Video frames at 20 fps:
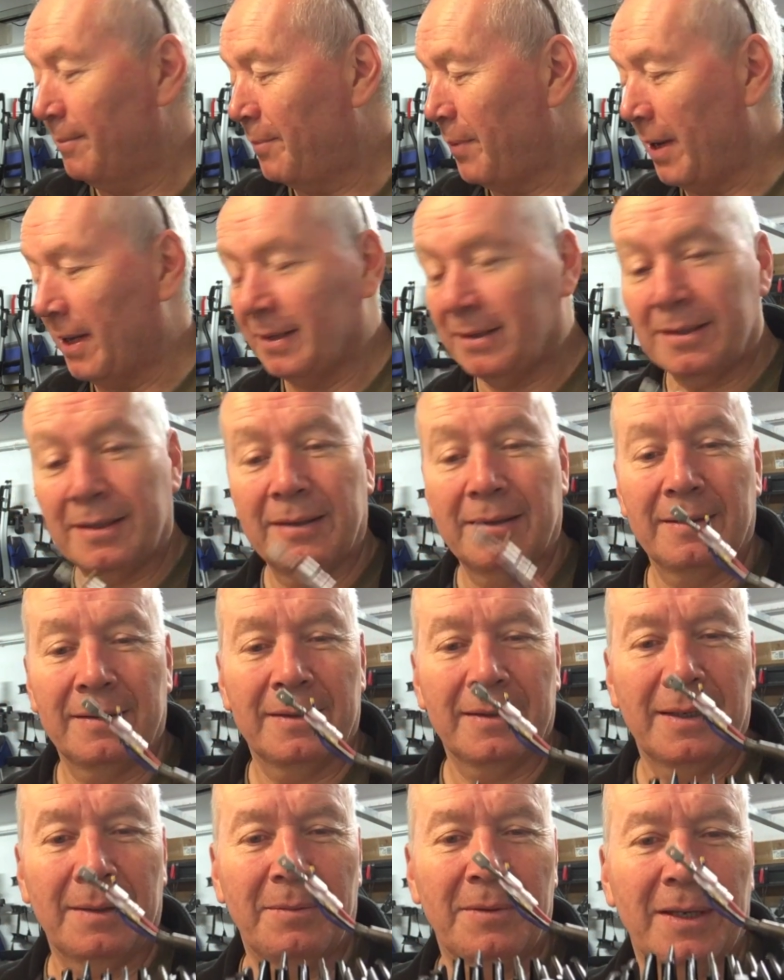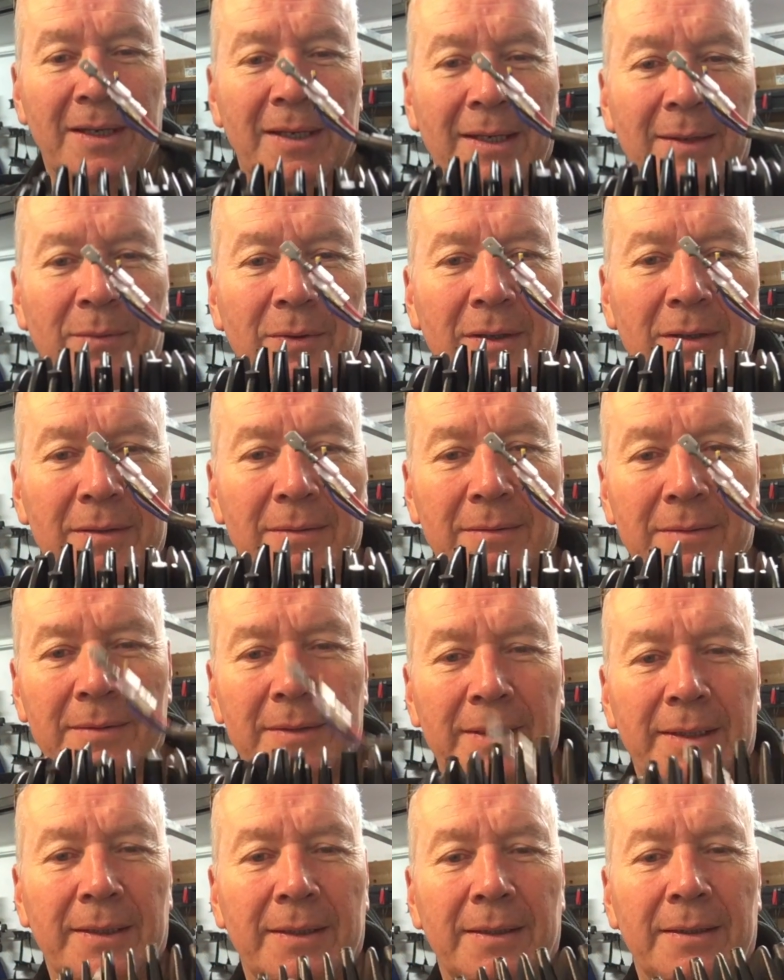But I'm thinking, well,
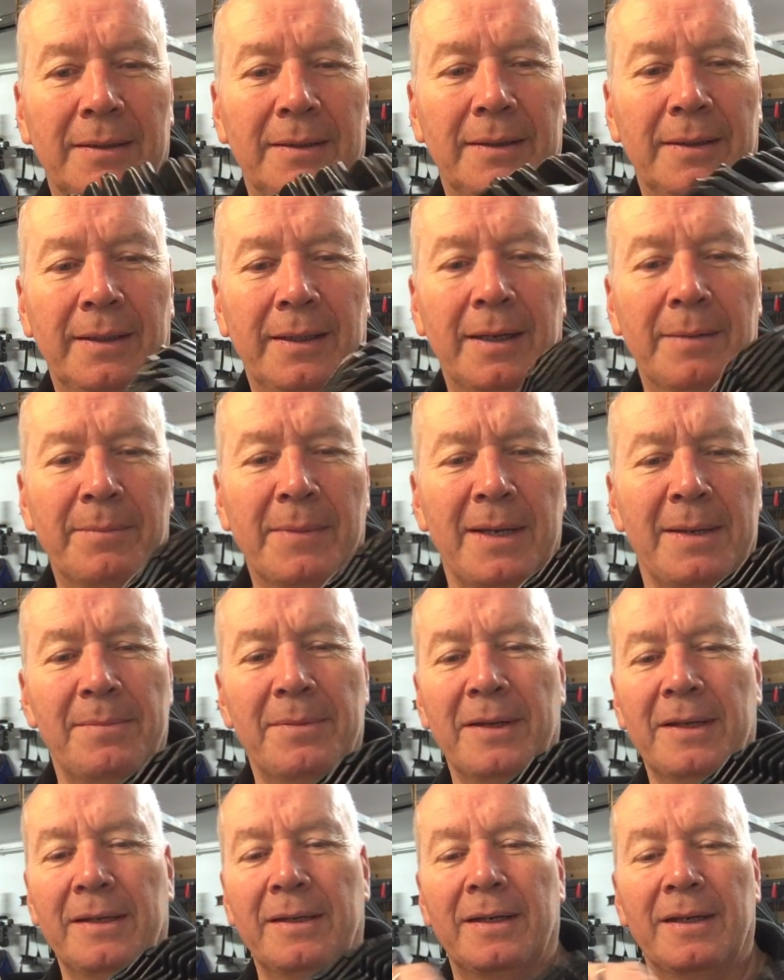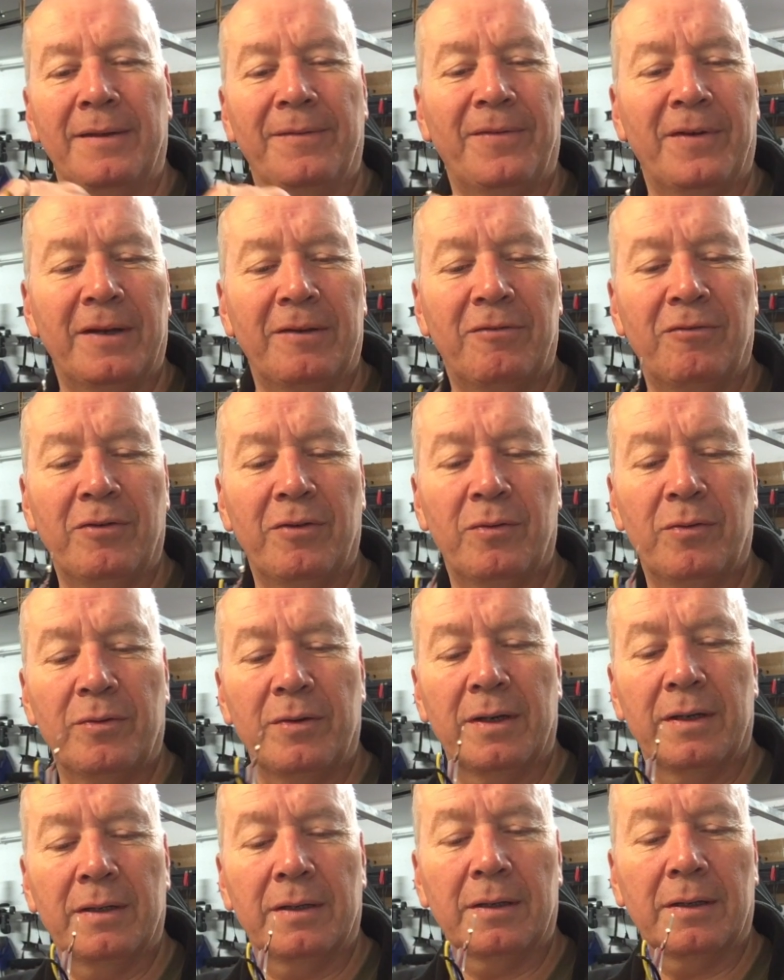you know, maybe if I
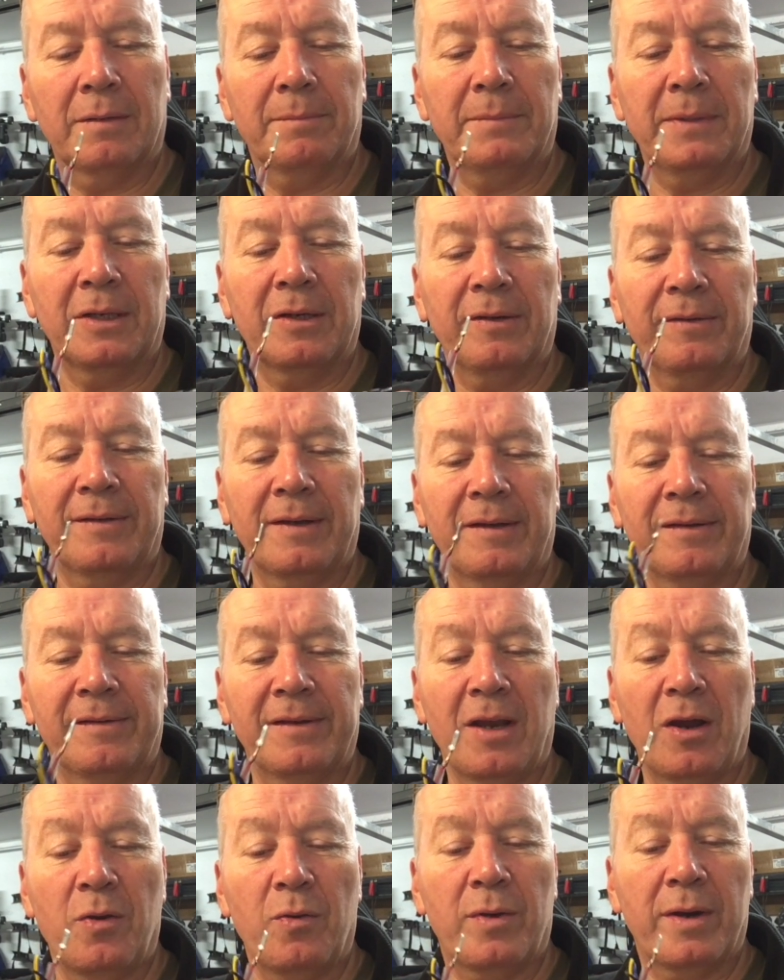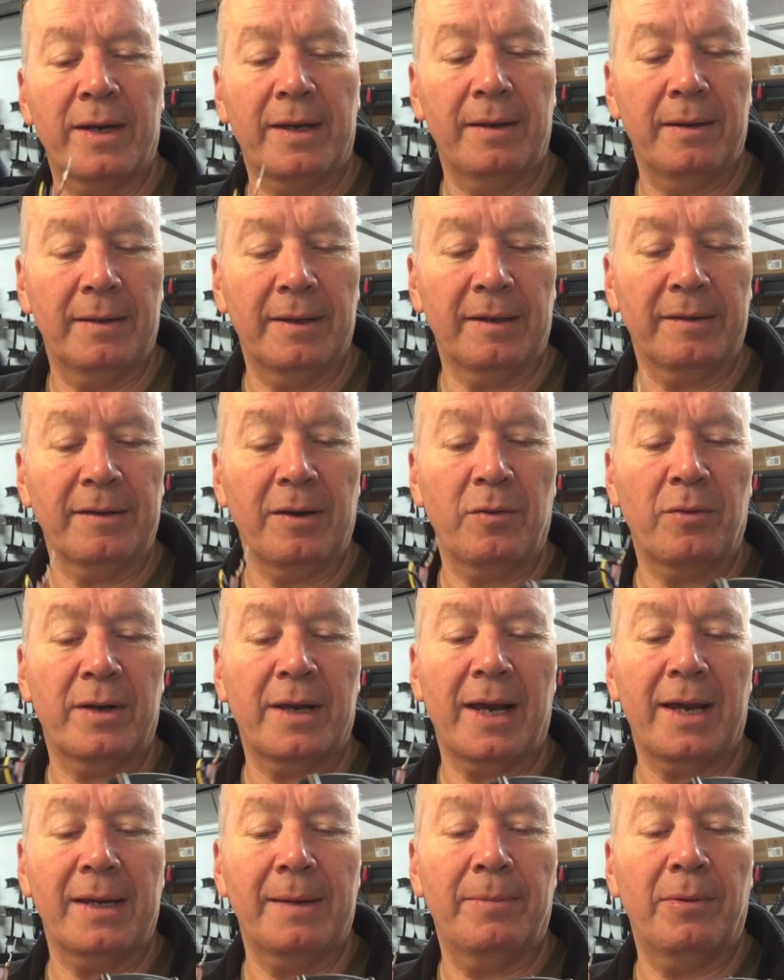drilled, because there's no
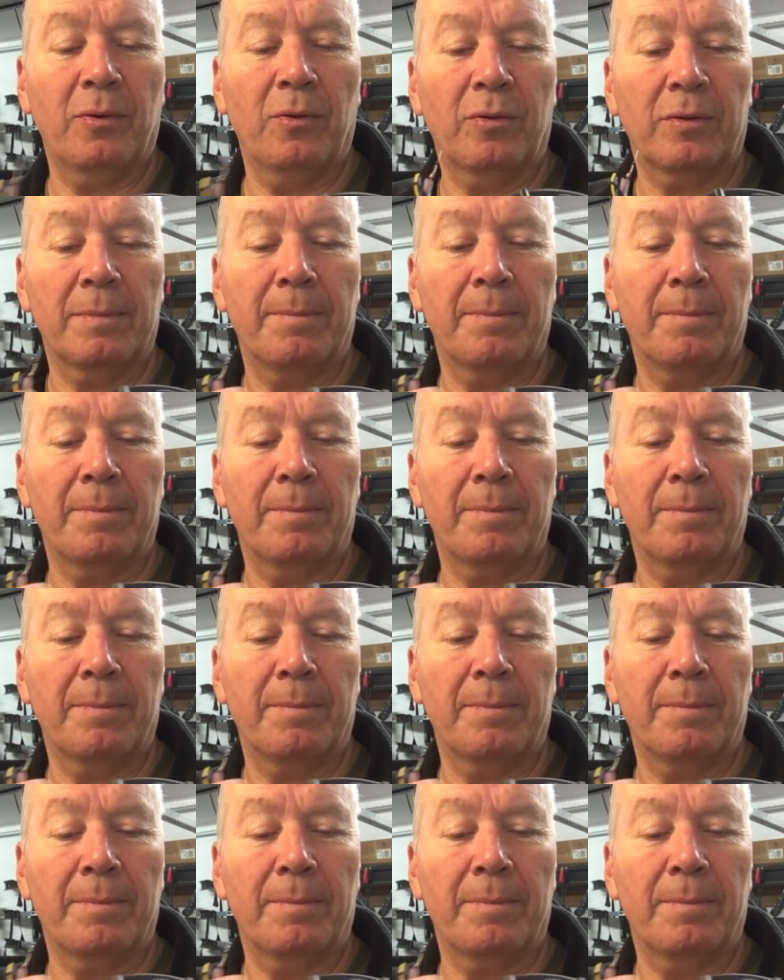cable or